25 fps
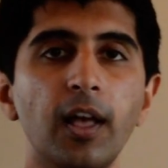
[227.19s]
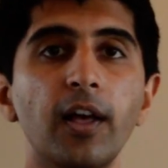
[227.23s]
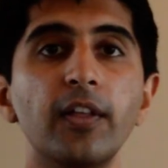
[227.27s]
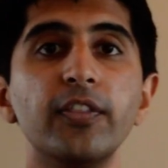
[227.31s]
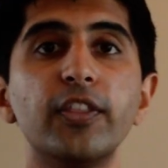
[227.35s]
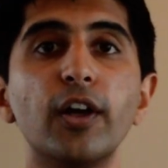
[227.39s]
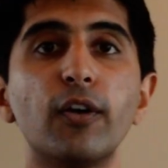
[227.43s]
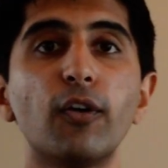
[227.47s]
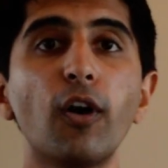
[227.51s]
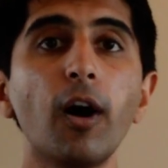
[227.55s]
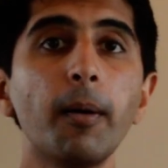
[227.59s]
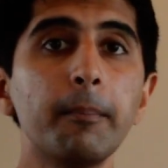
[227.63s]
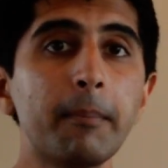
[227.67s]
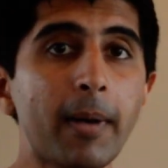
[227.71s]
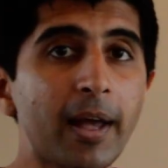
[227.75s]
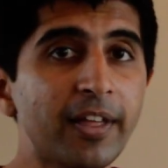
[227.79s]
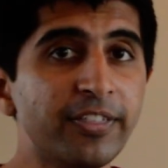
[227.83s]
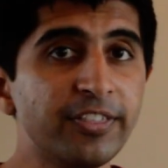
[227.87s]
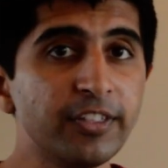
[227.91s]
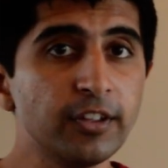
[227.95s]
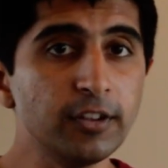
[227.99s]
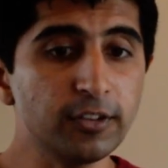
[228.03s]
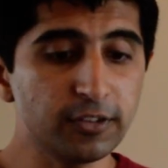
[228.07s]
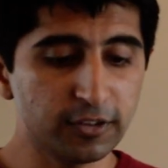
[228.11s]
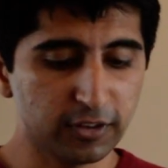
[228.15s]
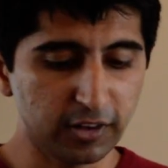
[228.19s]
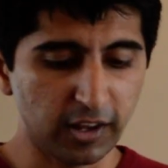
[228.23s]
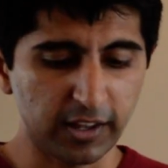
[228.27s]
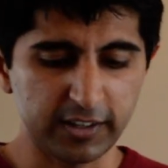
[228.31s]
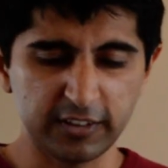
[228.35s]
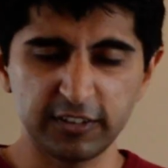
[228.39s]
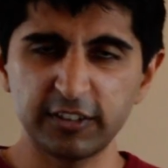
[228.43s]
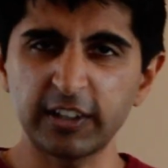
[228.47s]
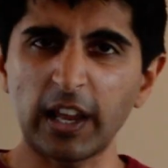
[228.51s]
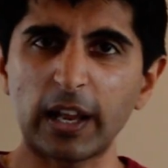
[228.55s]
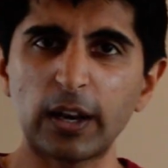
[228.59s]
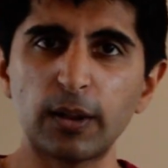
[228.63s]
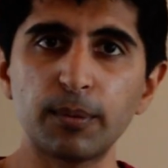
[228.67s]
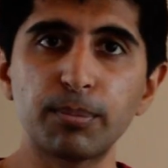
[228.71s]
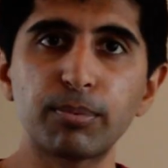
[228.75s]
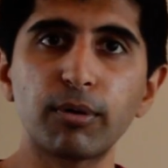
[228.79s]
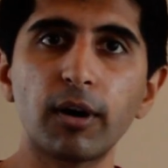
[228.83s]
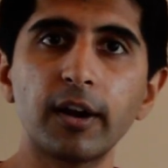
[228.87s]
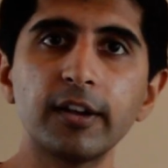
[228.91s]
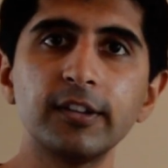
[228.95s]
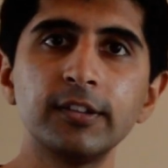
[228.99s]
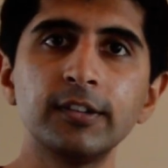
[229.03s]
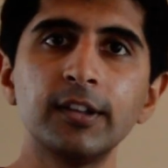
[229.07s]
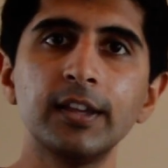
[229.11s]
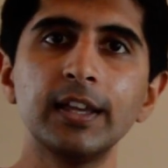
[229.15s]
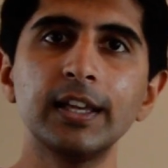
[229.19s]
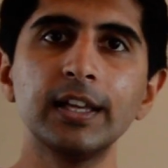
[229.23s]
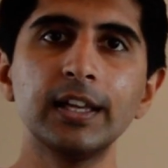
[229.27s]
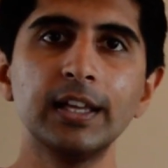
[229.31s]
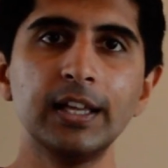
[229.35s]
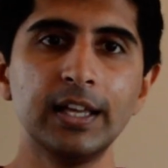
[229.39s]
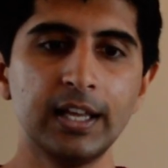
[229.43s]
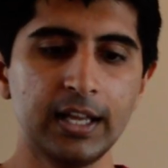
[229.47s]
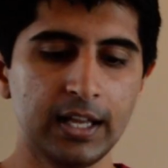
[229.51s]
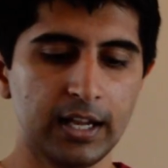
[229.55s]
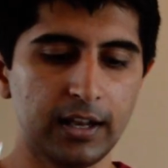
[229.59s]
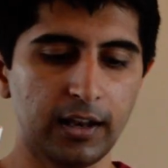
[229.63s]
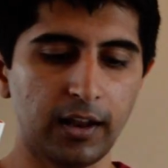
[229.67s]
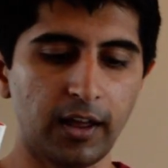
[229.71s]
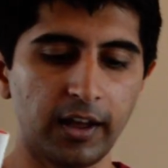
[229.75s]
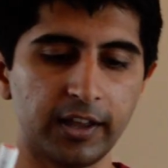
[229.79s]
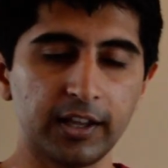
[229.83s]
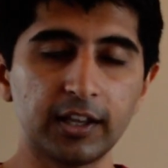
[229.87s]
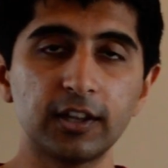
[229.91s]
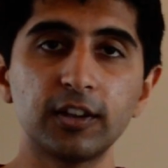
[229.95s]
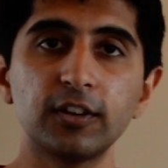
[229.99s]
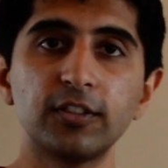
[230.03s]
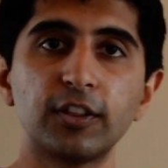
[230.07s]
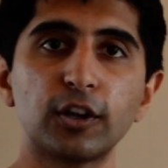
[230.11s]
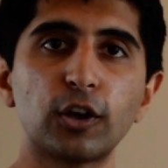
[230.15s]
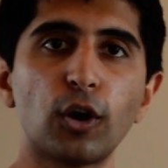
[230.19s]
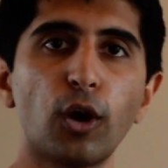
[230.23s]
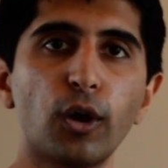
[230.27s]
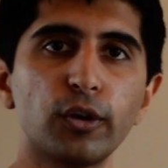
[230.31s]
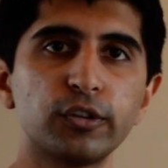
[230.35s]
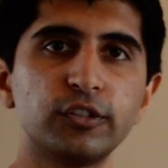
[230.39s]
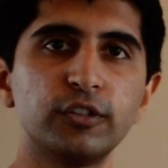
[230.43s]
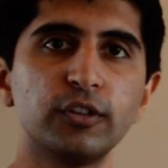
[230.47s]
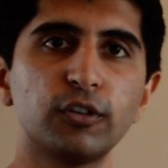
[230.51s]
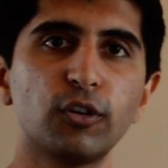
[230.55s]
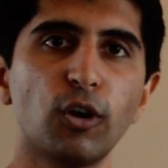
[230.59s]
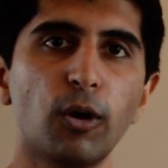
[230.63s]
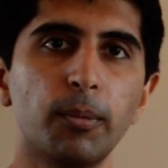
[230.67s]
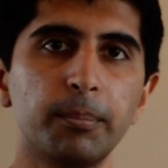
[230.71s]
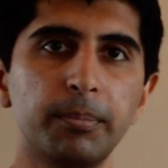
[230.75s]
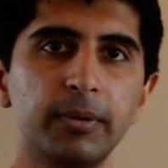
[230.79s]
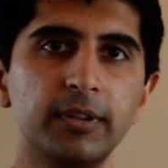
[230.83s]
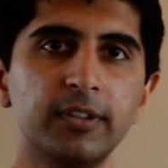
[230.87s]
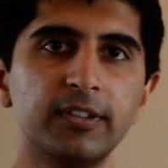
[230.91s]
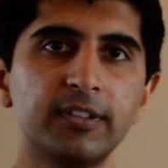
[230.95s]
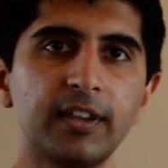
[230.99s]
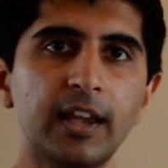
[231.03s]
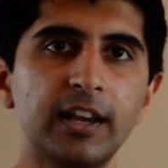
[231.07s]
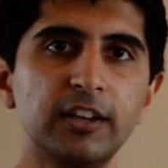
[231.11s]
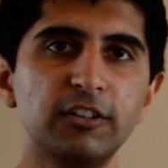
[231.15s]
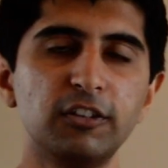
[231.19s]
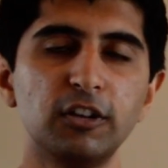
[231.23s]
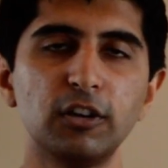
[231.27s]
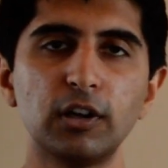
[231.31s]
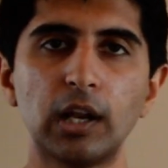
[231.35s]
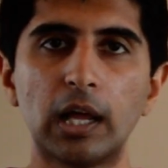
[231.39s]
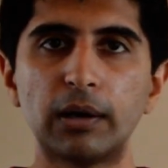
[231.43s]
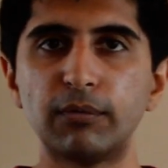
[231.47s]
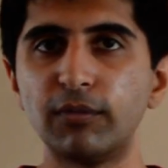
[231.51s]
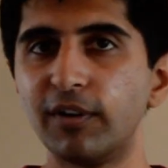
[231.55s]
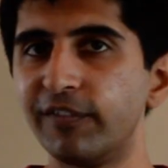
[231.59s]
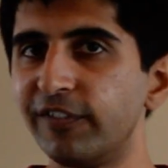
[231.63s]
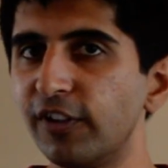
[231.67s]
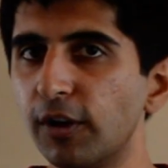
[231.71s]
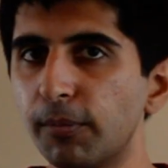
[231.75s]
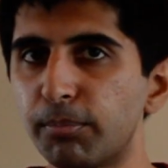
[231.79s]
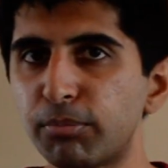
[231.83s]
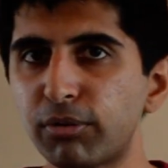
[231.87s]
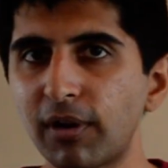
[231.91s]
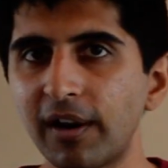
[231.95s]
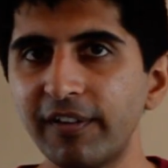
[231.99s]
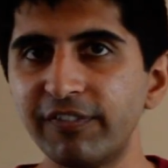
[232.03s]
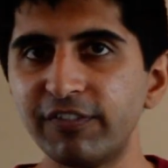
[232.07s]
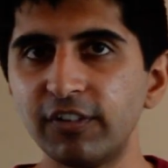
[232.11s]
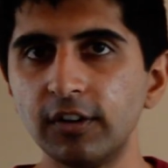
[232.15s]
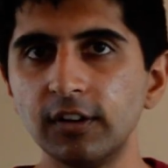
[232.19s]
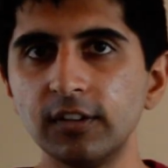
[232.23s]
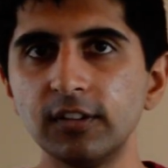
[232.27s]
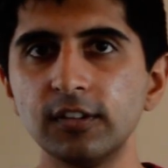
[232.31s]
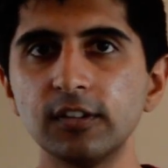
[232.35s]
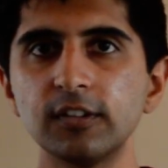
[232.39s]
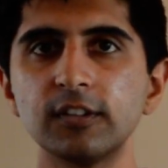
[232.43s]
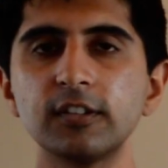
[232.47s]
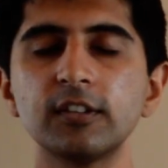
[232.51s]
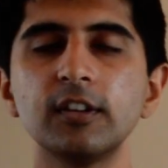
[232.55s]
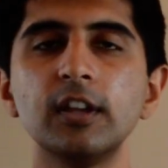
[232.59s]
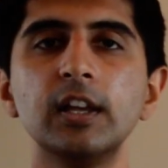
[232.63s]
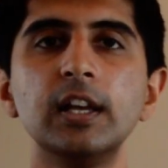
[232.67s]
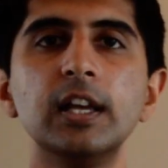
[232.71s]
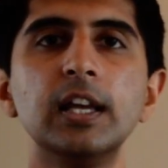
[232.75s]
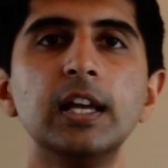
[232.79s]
There are methods like shadow pricing, like the cost of compensation, like revealed preference,